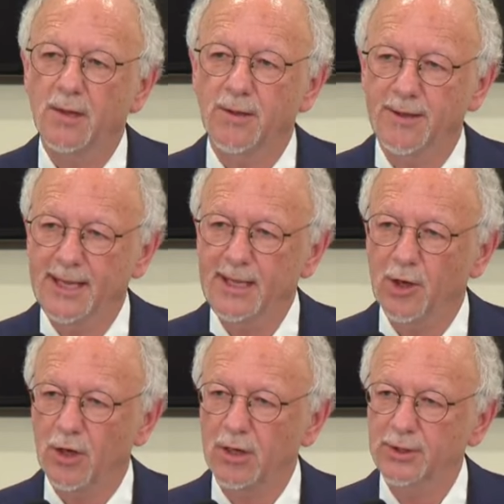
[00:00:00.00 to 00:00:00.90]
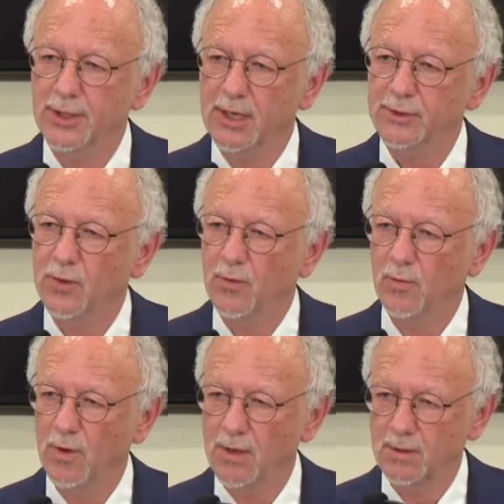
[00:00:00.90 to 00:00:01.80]
They are not
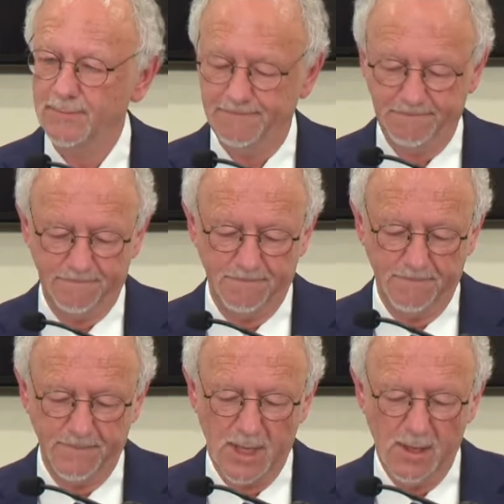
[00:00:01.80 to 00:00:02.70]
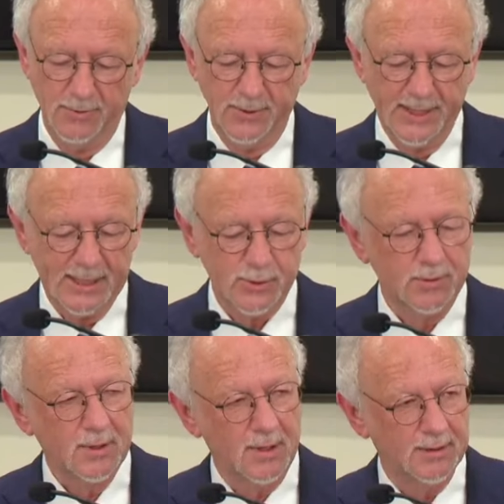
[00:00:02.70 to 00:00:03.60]
wrong. The natural
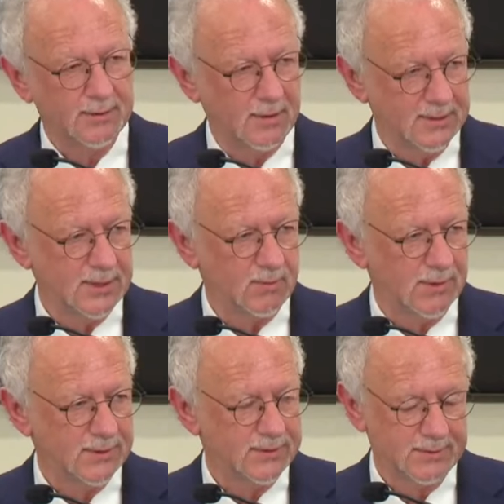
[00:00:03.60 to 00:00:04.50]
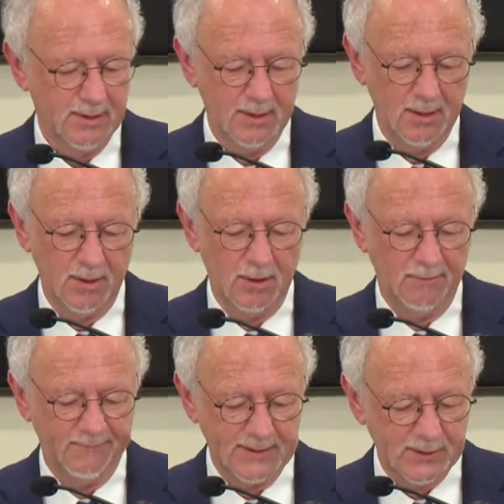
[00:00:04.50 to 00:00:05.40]
consequence
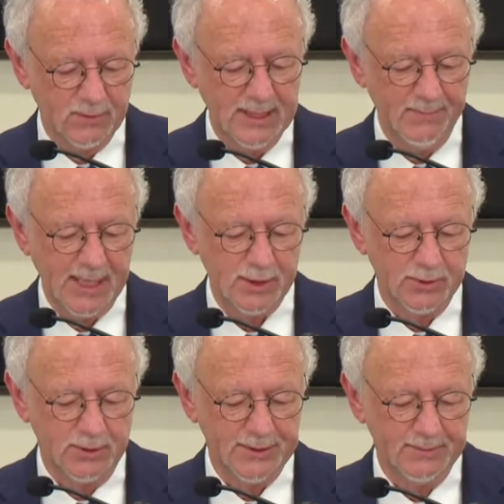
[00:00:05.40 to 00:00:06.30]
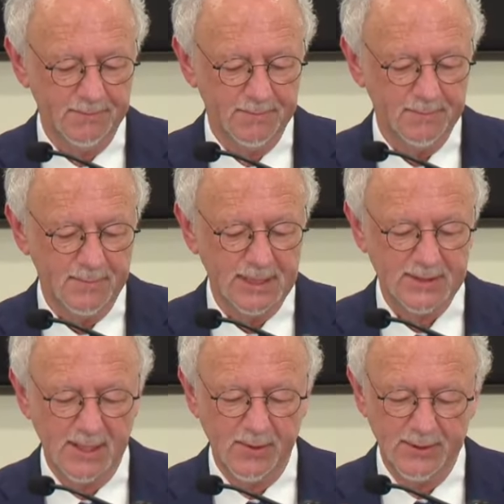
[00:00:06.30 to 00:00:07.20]
of extreme nationalism is
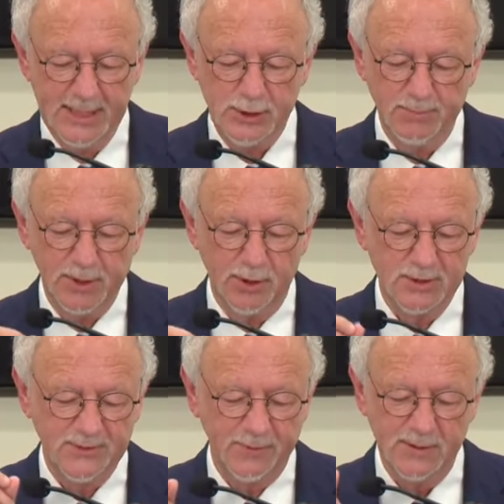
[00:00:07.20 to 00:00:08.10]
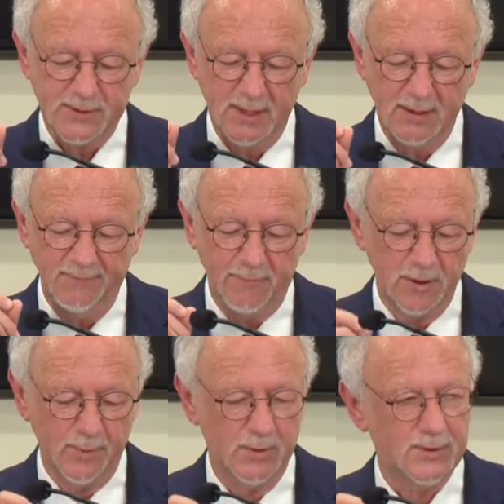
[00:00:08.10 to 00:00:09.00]
that the nation belongs first and
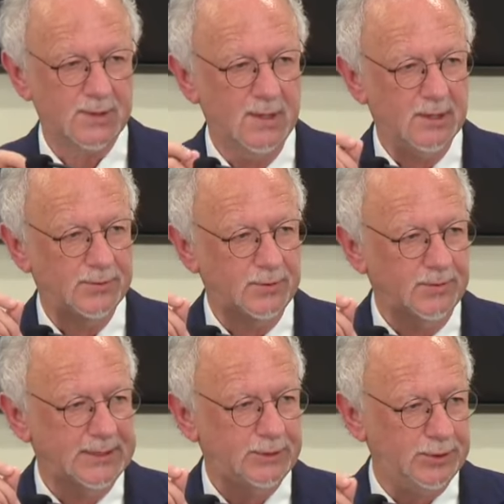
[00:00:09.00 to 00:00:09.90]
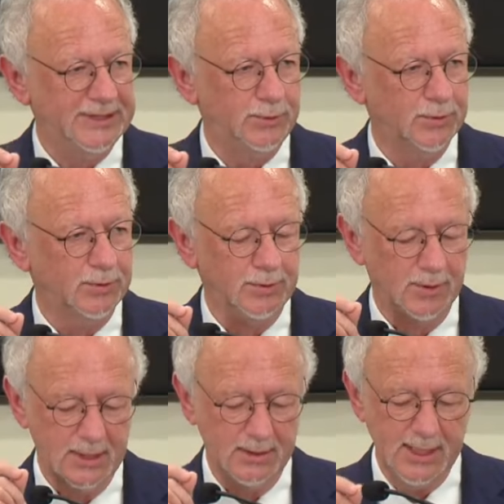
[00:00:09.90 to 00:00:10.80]
foremost to the titular
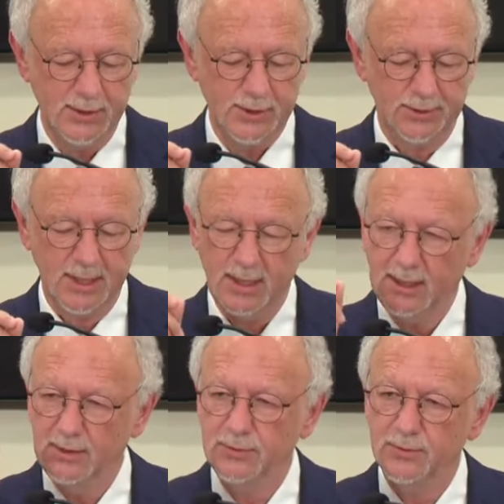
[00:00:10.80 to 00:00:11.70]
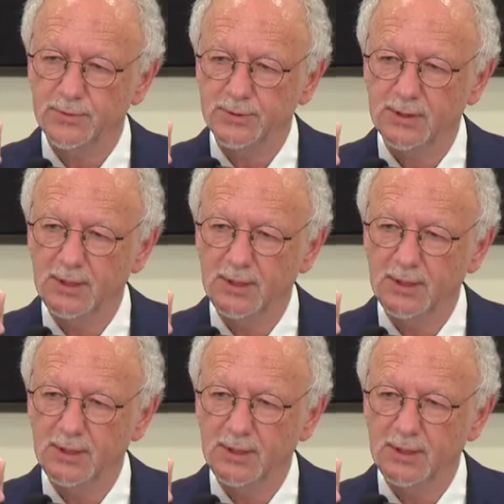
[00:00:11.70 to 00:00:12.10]
nation, Hindus.